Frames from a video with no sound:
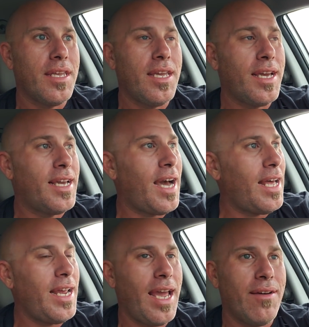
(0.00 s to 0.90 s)
you
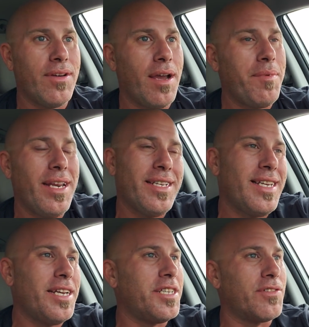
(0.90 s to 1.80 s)
got to have, I mean, it's
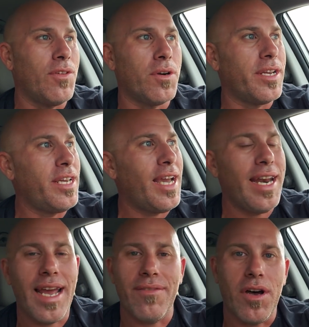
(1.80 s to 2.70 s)
not just Florida. You got
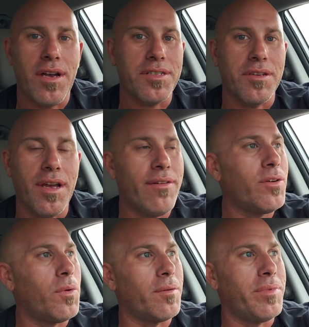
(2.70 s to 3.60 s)
to have a hustle
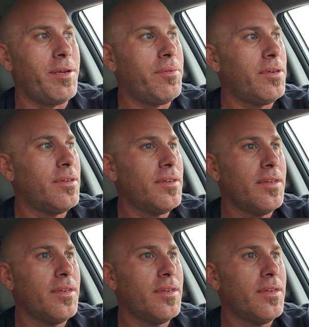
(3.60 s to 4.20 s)
everywhere, people.